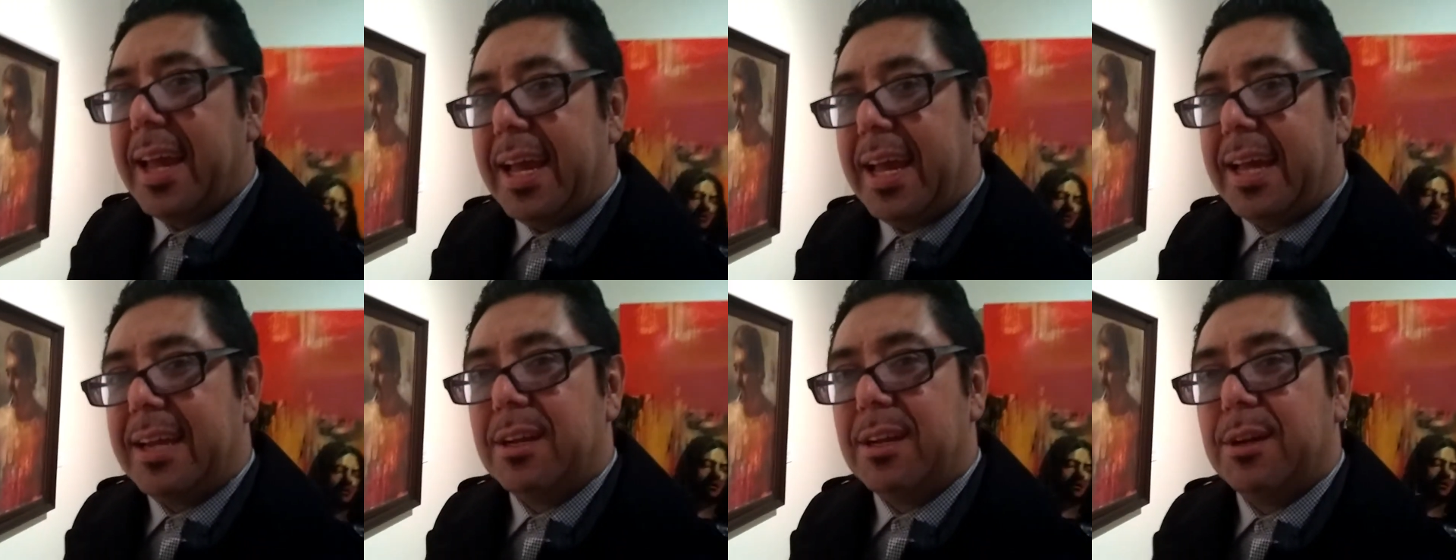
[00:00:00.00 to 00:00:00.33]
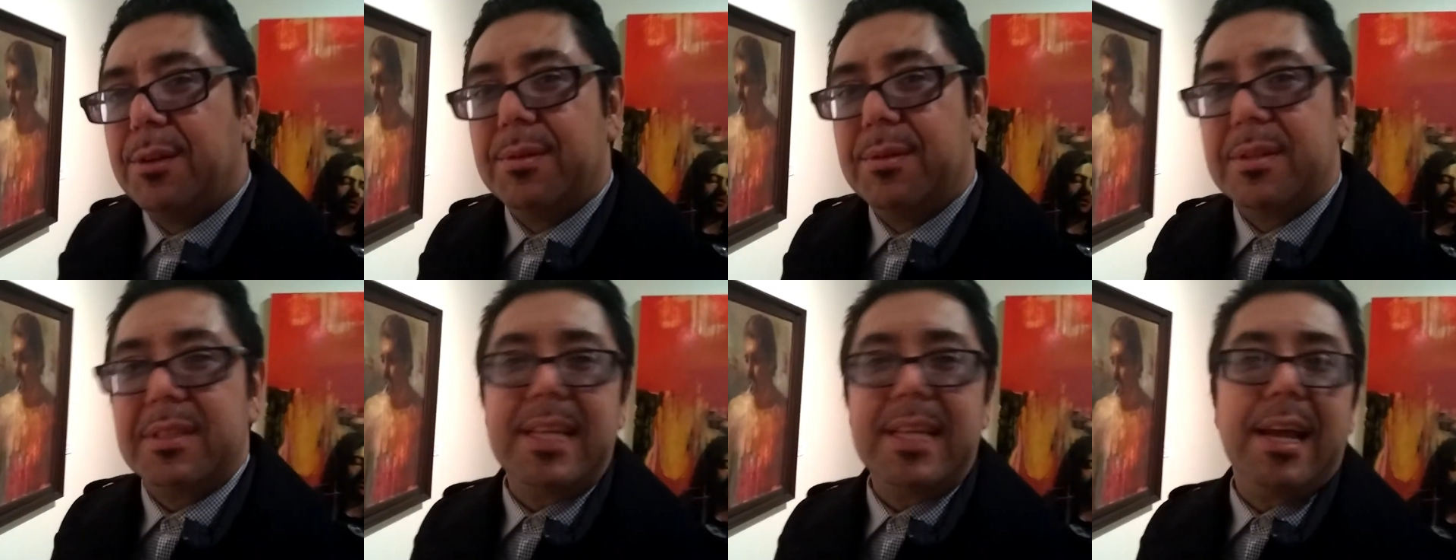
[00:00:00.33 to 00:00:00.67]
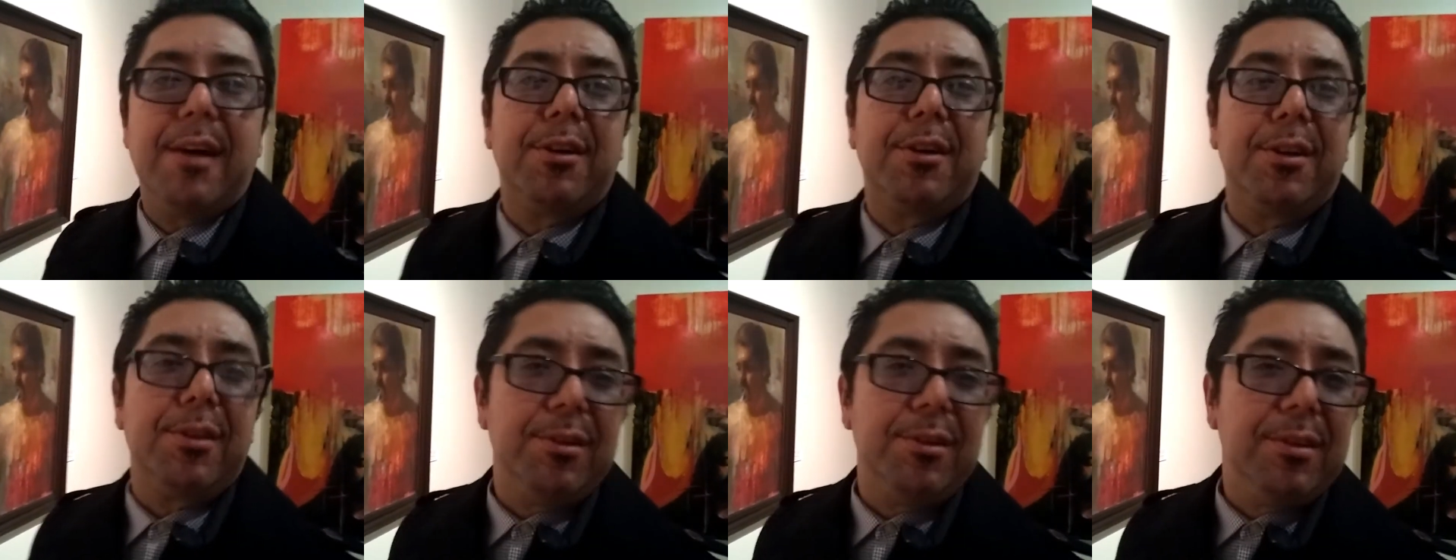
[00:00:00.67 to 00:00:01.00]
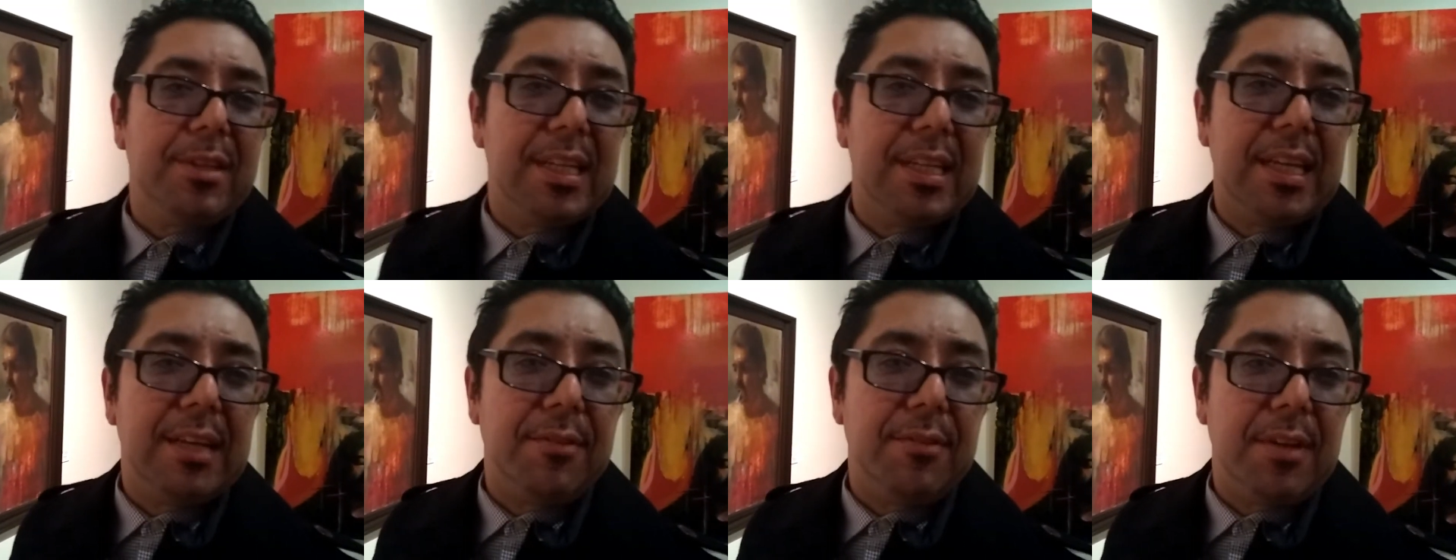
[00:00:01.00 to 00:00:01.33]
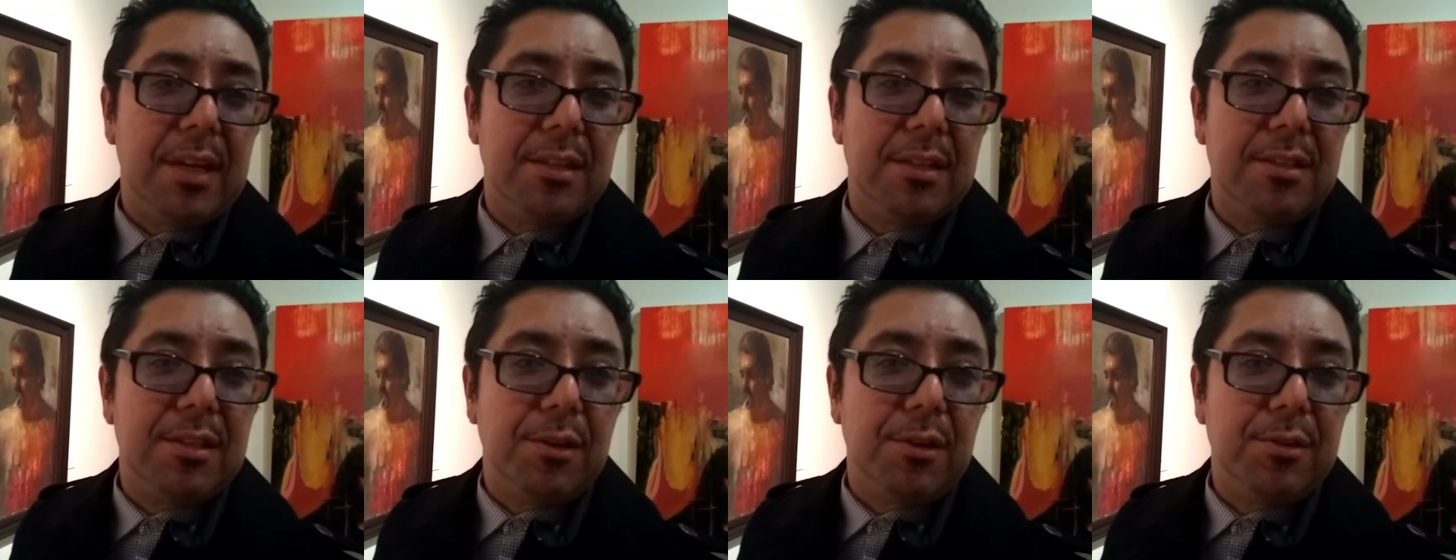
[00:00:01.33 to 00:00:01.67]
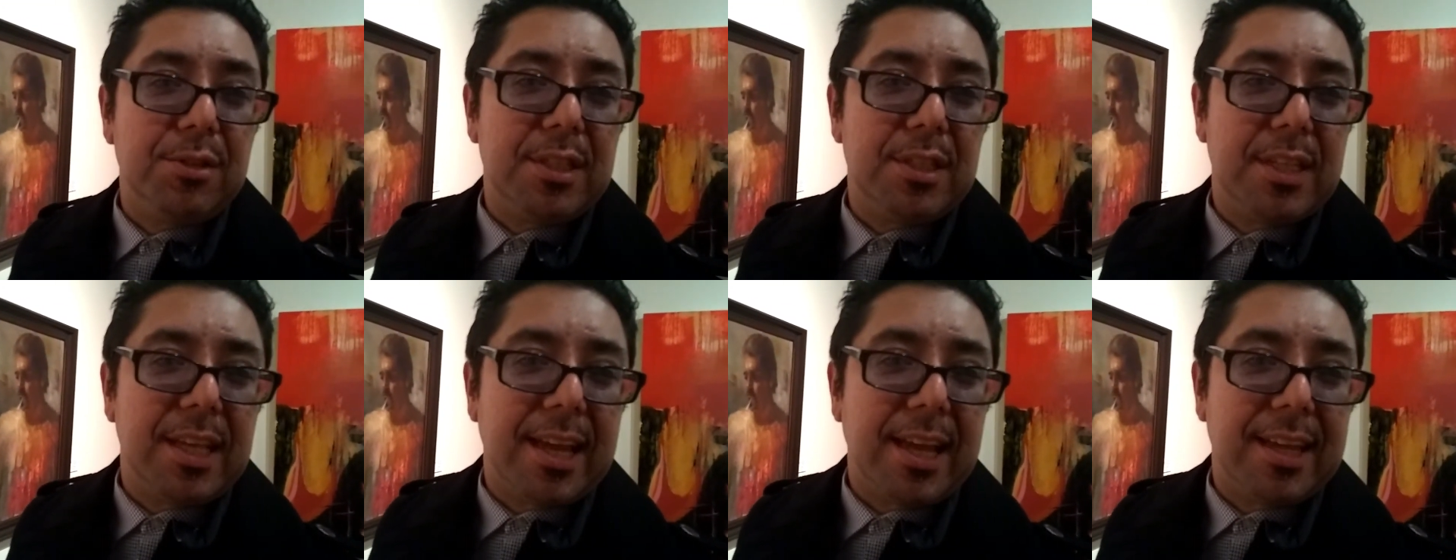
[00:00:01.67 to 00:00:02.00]
and who is now currently even
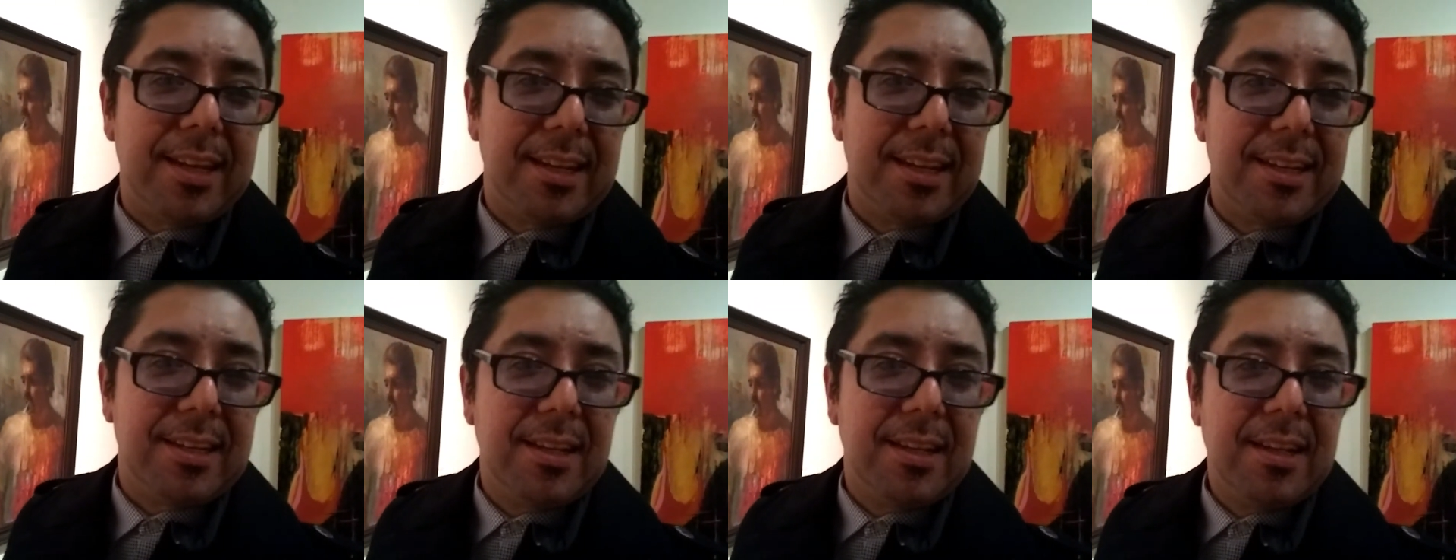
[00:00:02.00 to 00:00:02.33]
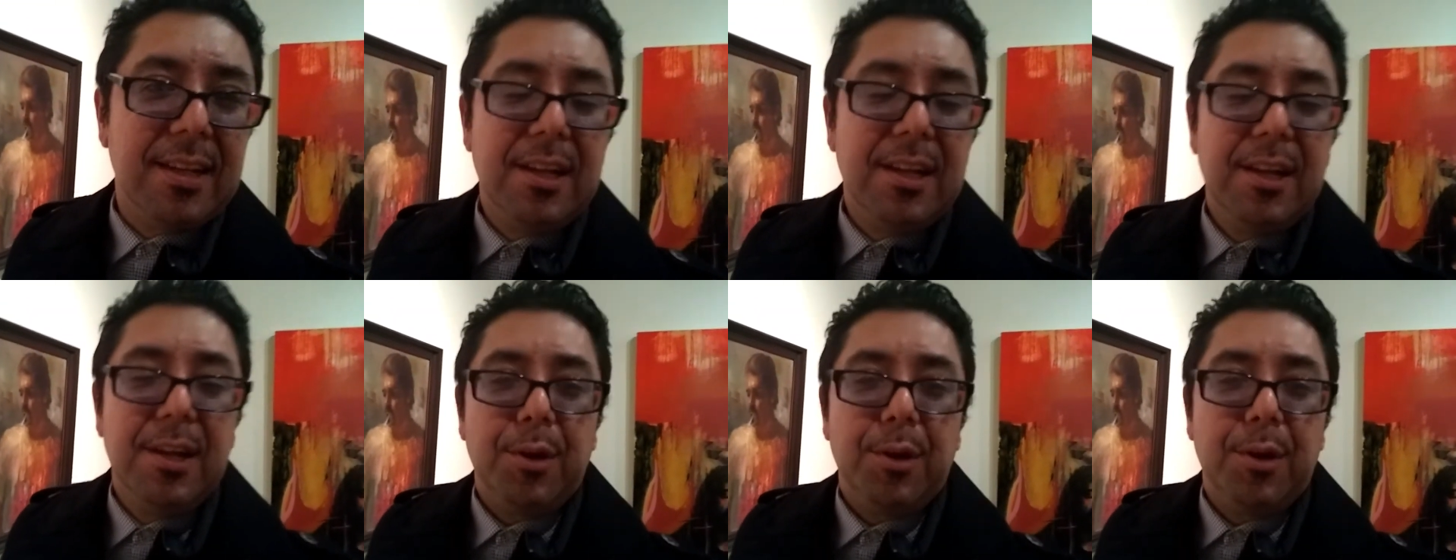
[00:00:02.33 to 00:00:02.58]
associated